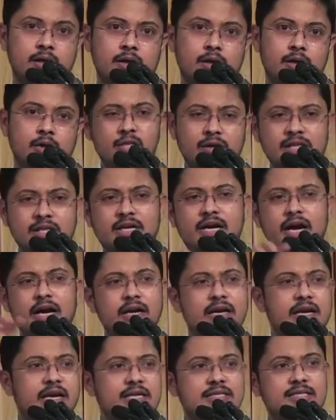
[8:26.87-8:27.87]
Look at the
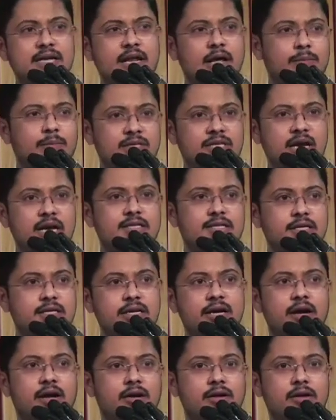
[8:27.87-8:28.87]
countries that are besides
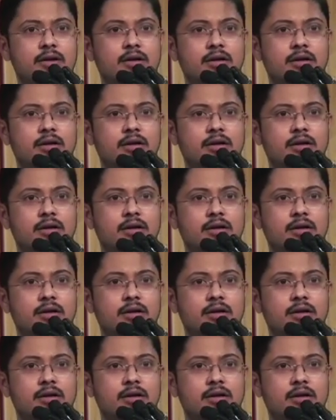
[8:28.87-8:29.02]
India.